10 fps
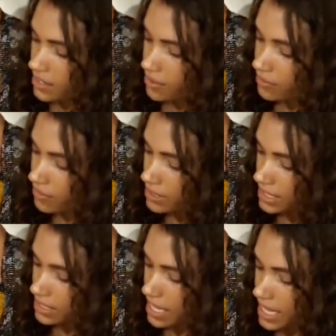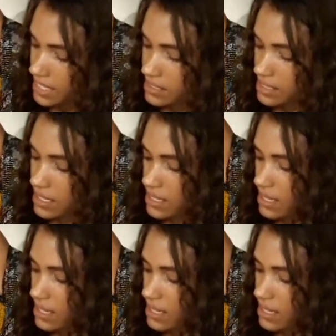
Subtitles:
fully lined.